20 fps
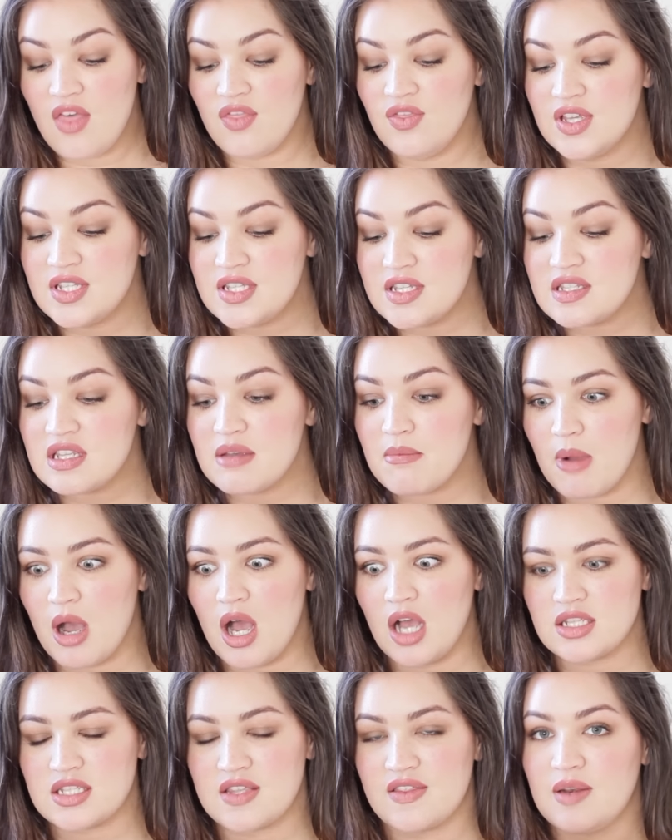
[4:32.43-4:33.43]
This is a
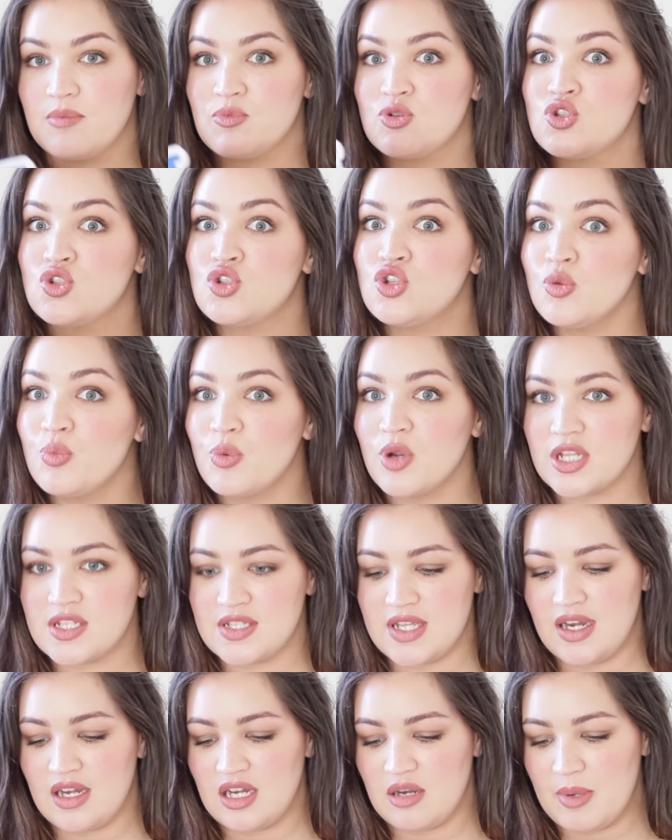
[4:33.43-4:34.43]
mask that I'm super
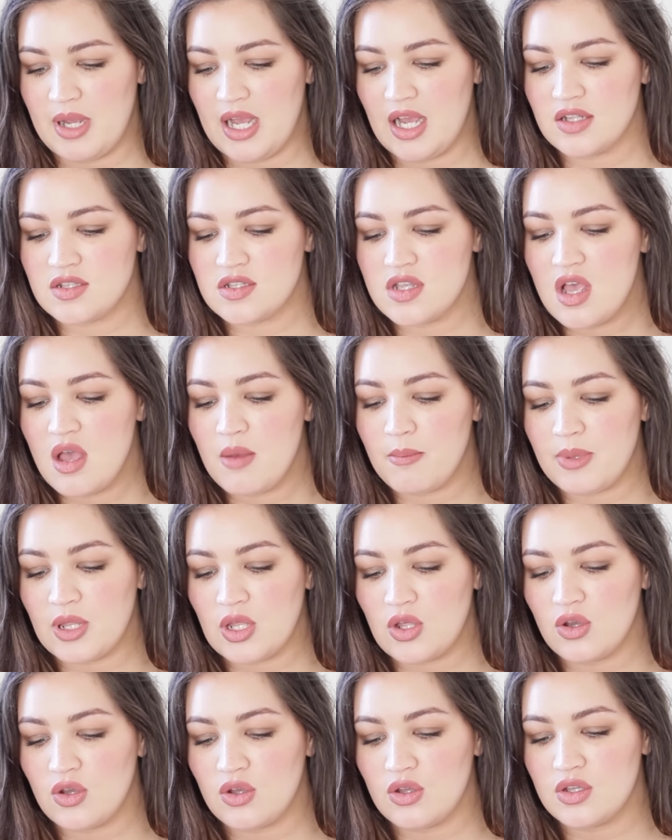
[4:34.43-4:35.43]
excited about,
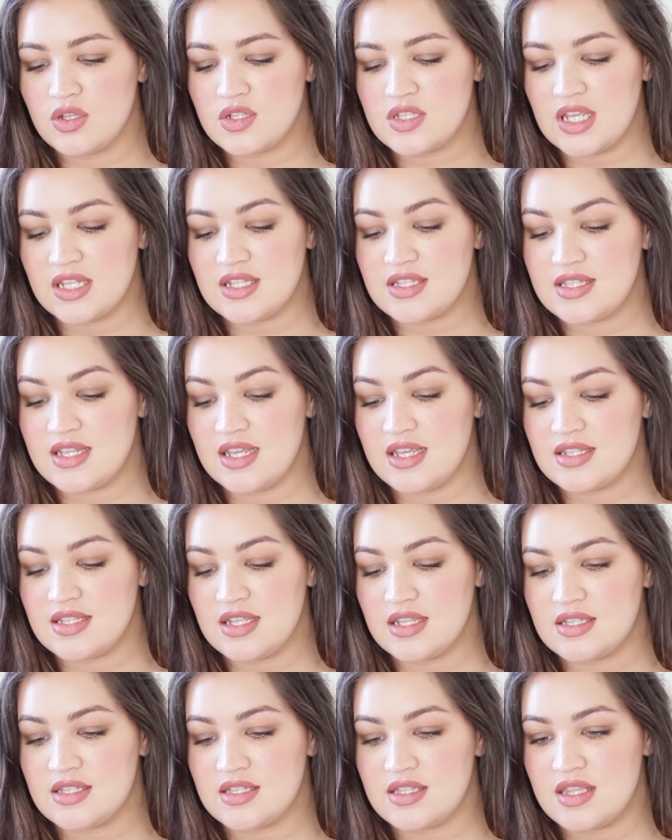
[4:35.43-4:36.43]
because it says
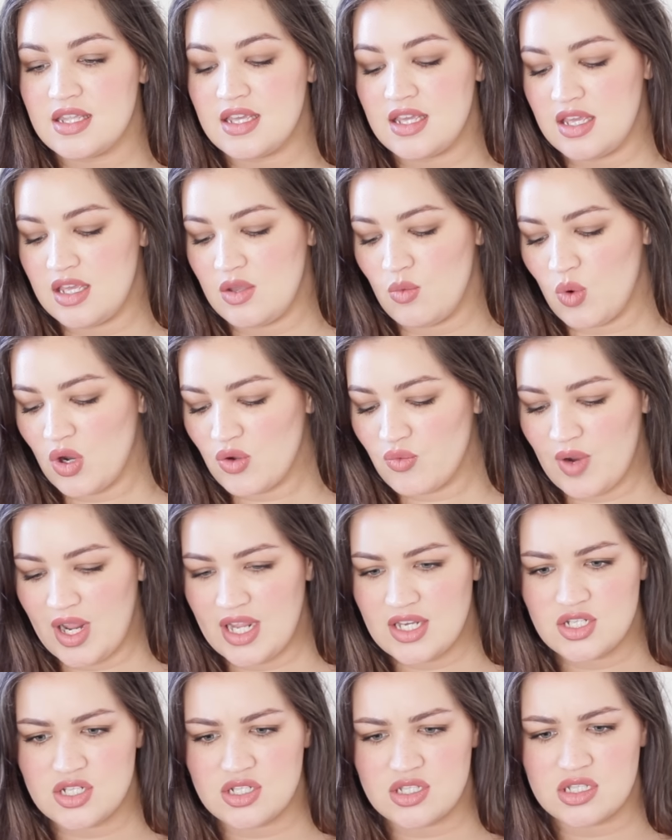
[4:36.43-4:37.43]
it's the, what
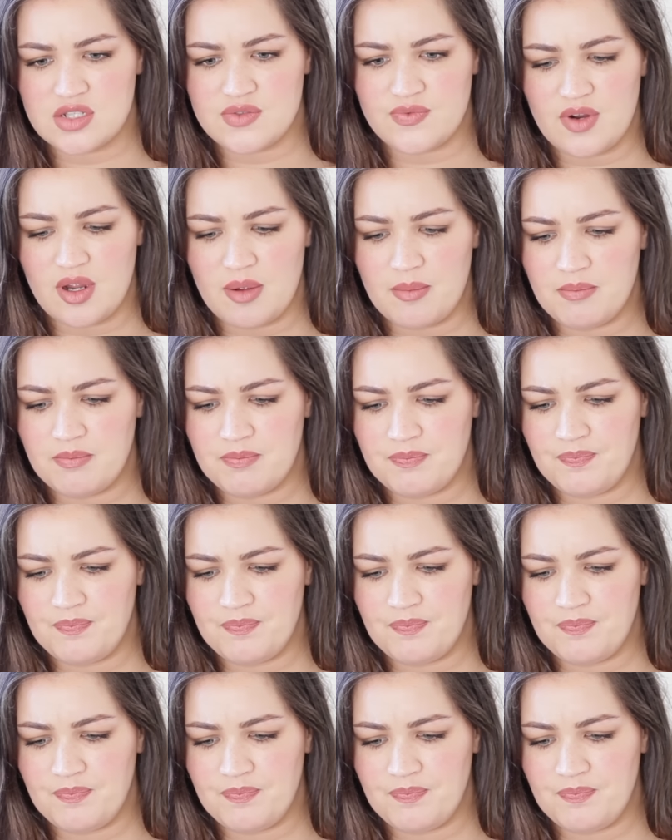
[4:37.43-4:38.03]
range is this from?